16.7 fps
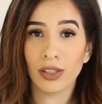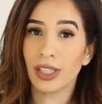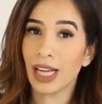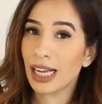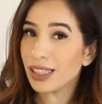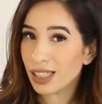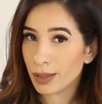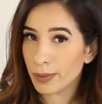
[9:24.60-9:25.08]
So
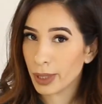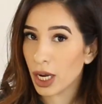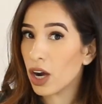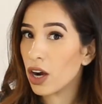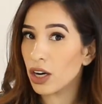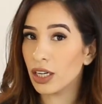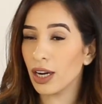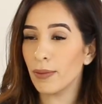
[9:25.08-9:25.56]
that's gonna be
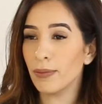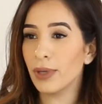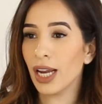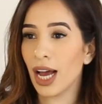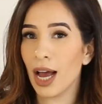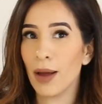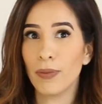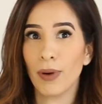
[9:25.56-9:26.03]
hard. I'm
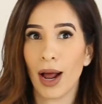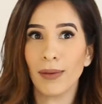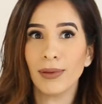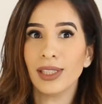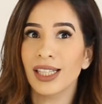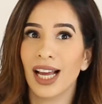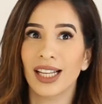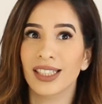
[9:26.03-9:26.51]
not, I'm
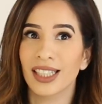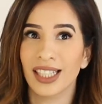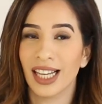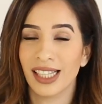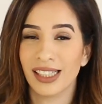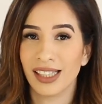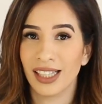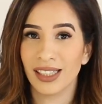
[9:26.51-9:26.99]
probably not gonna
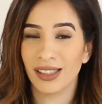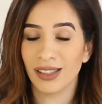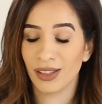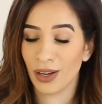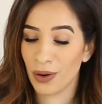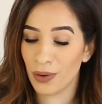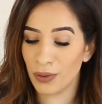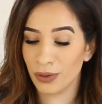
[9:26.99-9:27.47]
guess it.
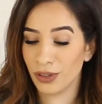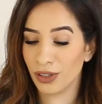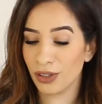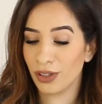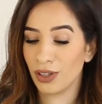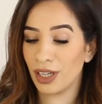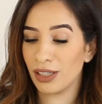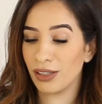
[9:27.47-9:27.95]
So
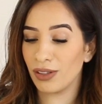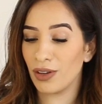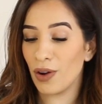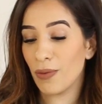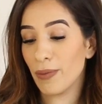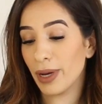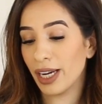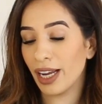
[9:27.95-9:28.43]
just so you guys
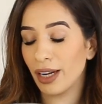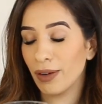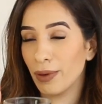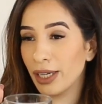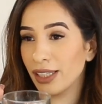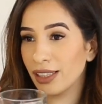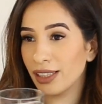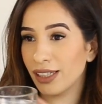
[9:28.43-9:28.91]
know, but
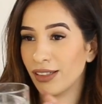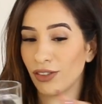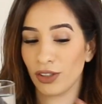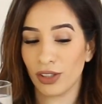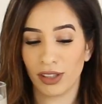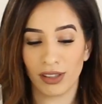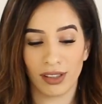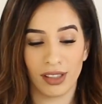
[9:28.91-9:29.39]
anyway, let's
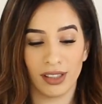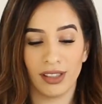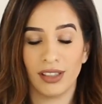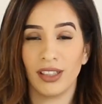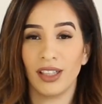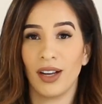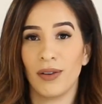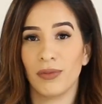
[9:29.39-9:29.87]
just,
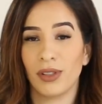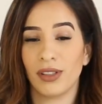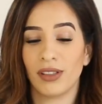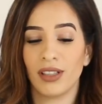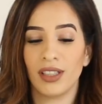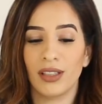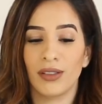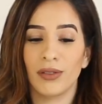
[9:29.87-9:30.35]
you know, I'm
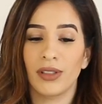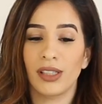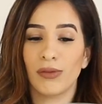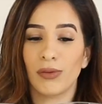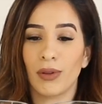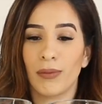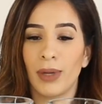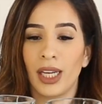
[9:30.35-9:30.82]
just gonna do
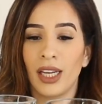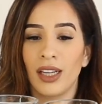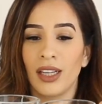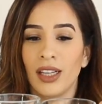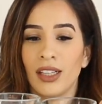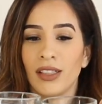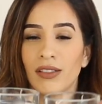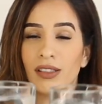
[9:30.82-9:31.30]
this with me
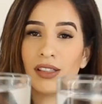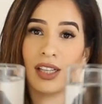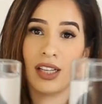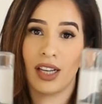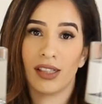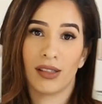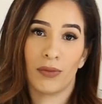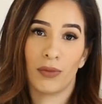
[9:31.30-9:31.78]
just
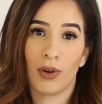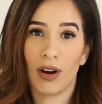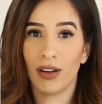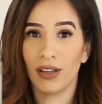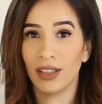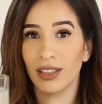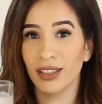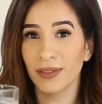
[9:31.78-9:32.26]
in case I'm
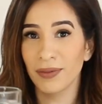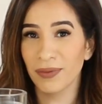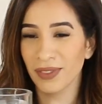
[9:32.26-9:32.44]
wrong.